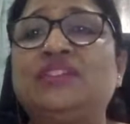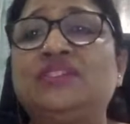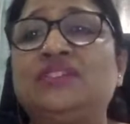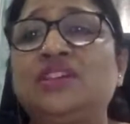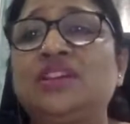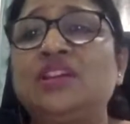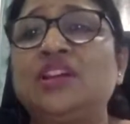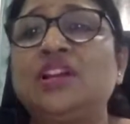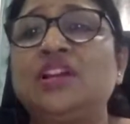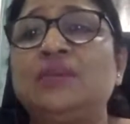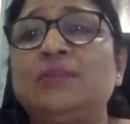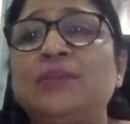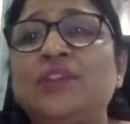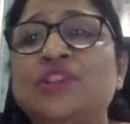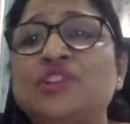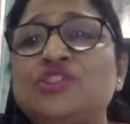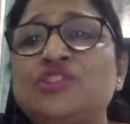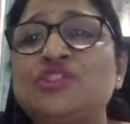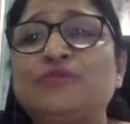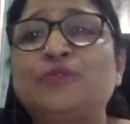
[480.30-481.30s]
And
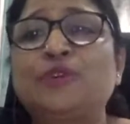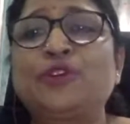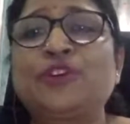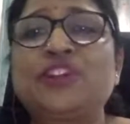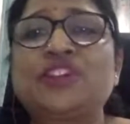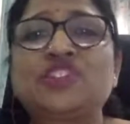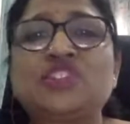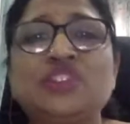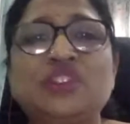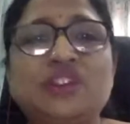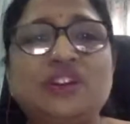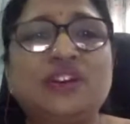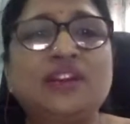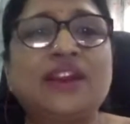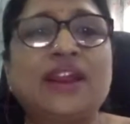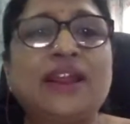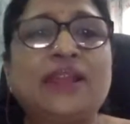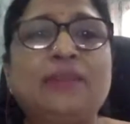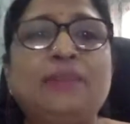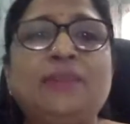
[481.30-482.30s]
because of protection under
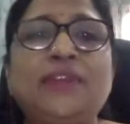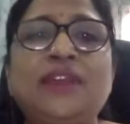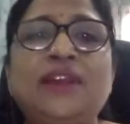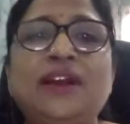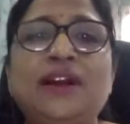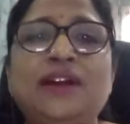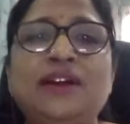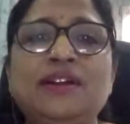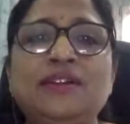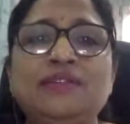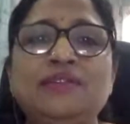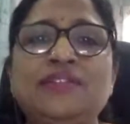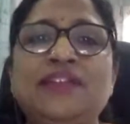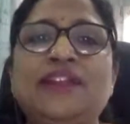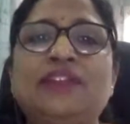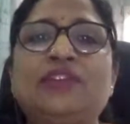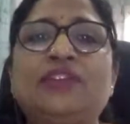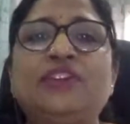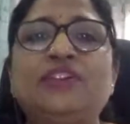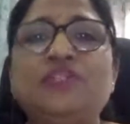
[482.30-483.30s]
IPR,
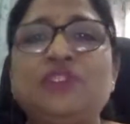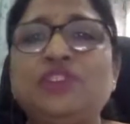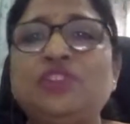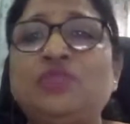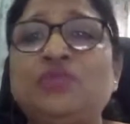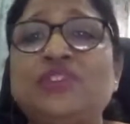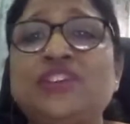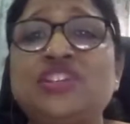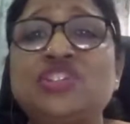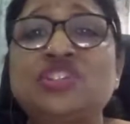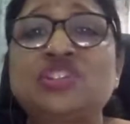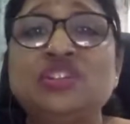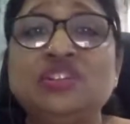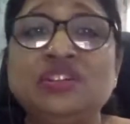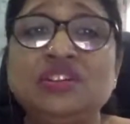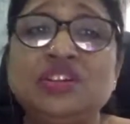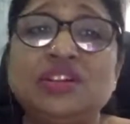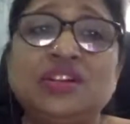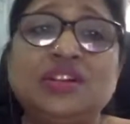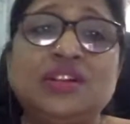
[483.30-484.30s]
that
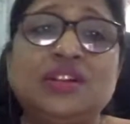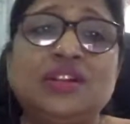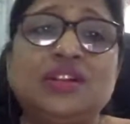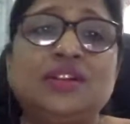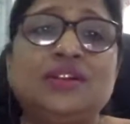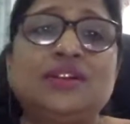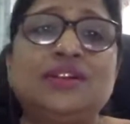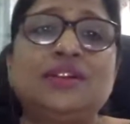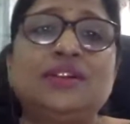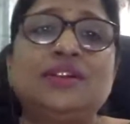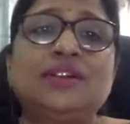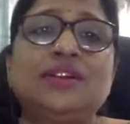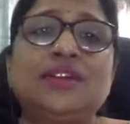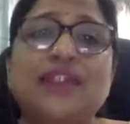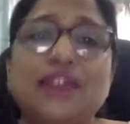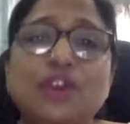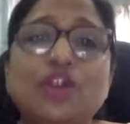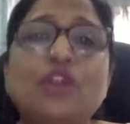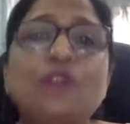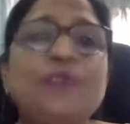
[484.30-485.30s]
innovation
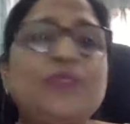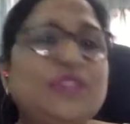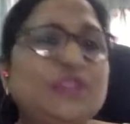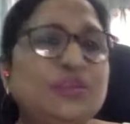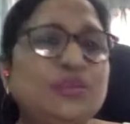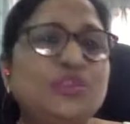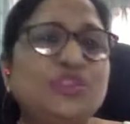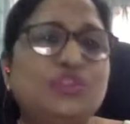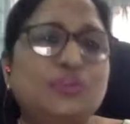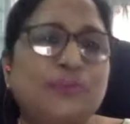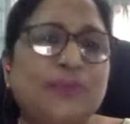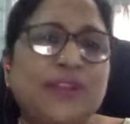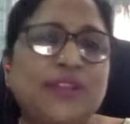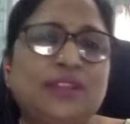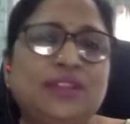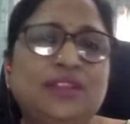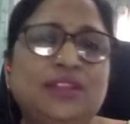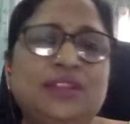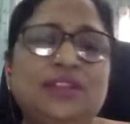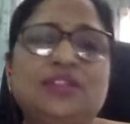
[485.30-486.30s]
cannot be used by
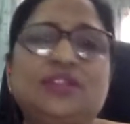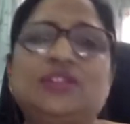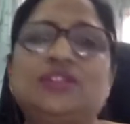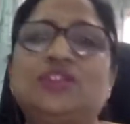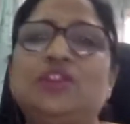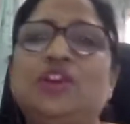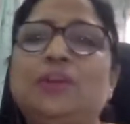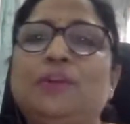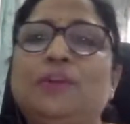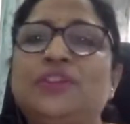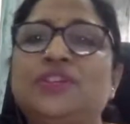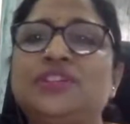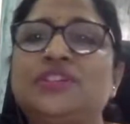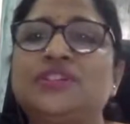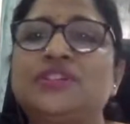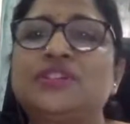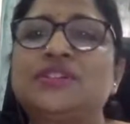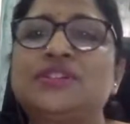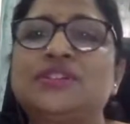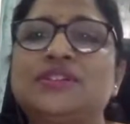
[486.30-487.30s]
the
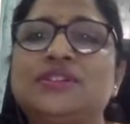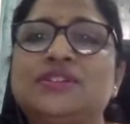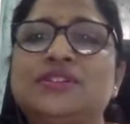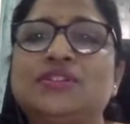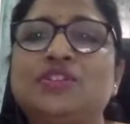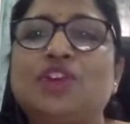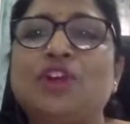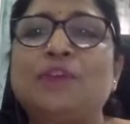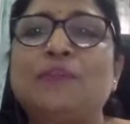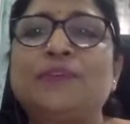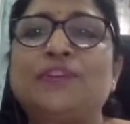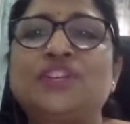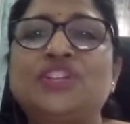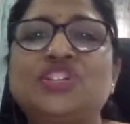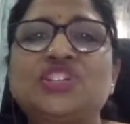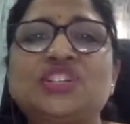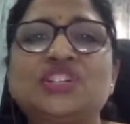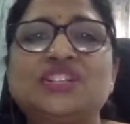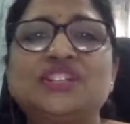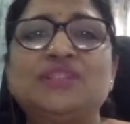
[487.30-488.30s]
competitors. So
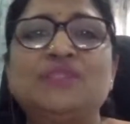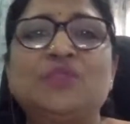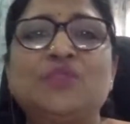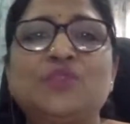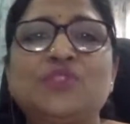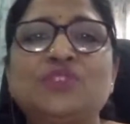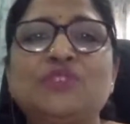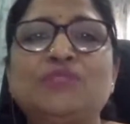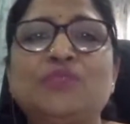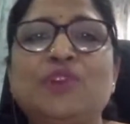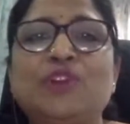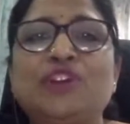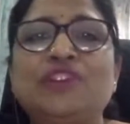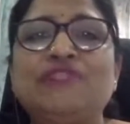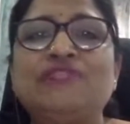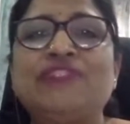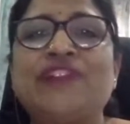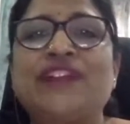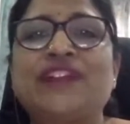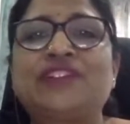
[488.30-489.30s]
competition is the most
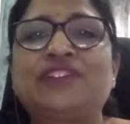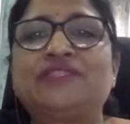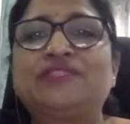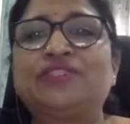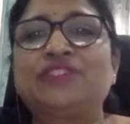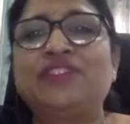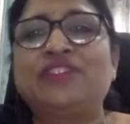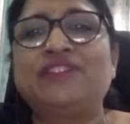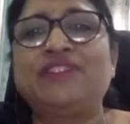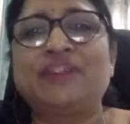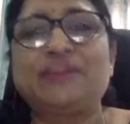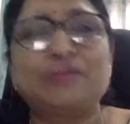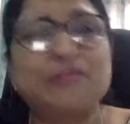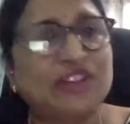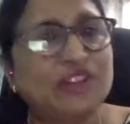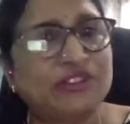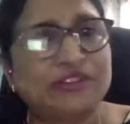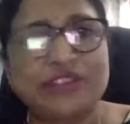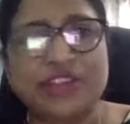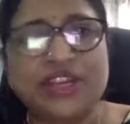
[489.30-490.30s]
important factor for the
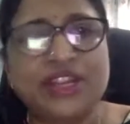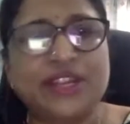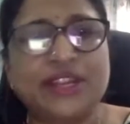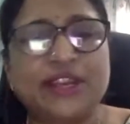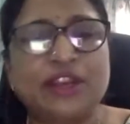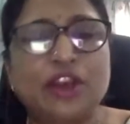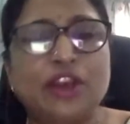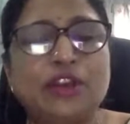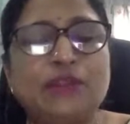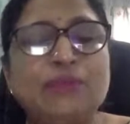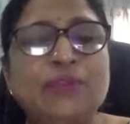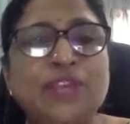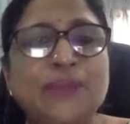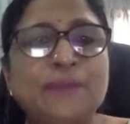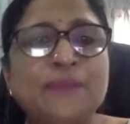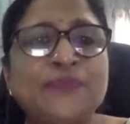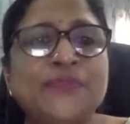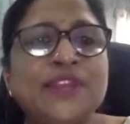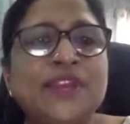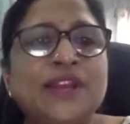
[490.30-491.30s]
development of any economy.